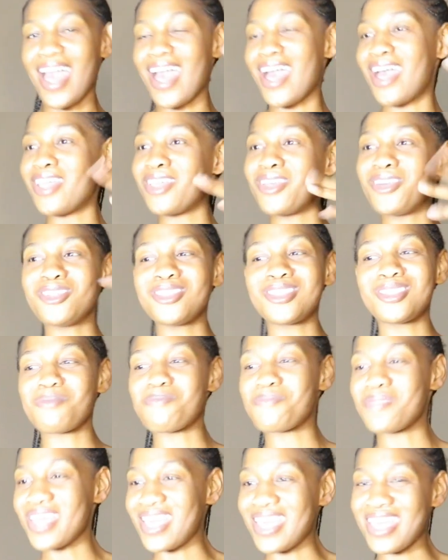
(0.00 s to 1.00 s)
And you
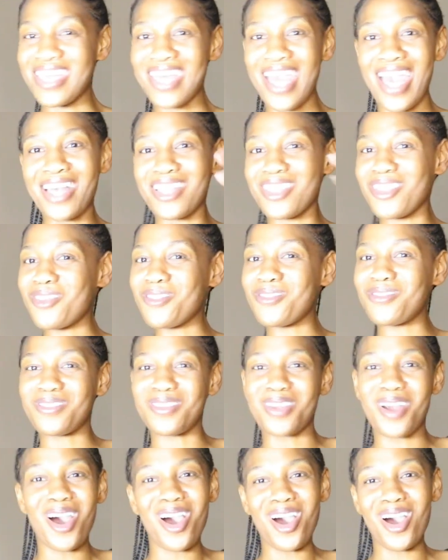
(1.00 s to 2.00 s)
speak and you
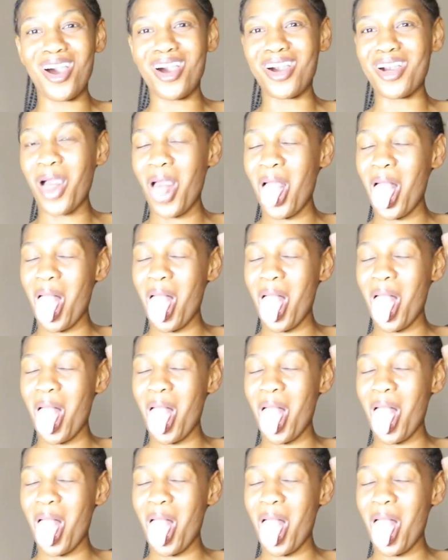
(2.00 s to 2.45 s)
vlog.